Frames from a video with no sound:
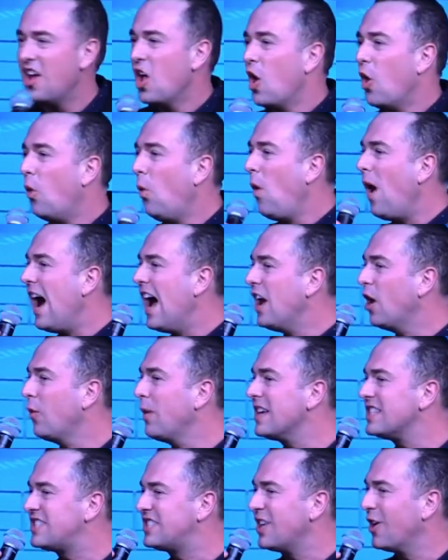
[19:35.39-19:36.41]
Why are we
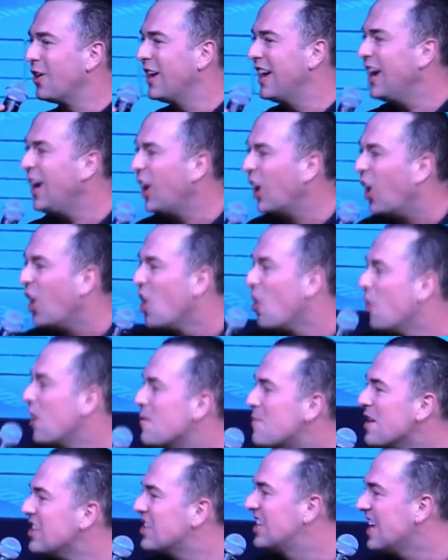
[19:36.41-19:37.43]
still here? We've
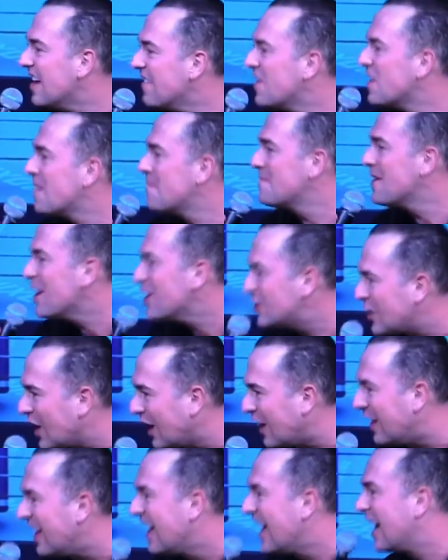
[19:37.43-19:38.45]
been given a mission.
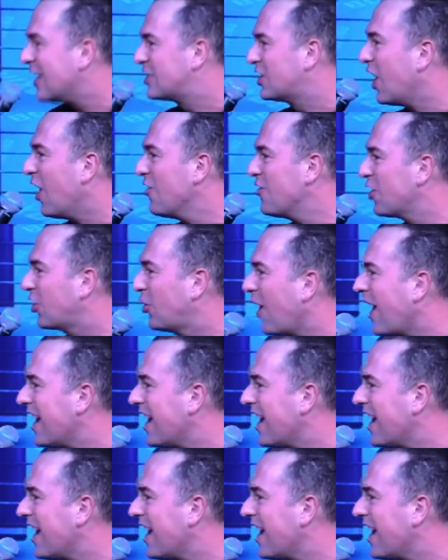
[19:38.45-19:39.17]
It's called the Great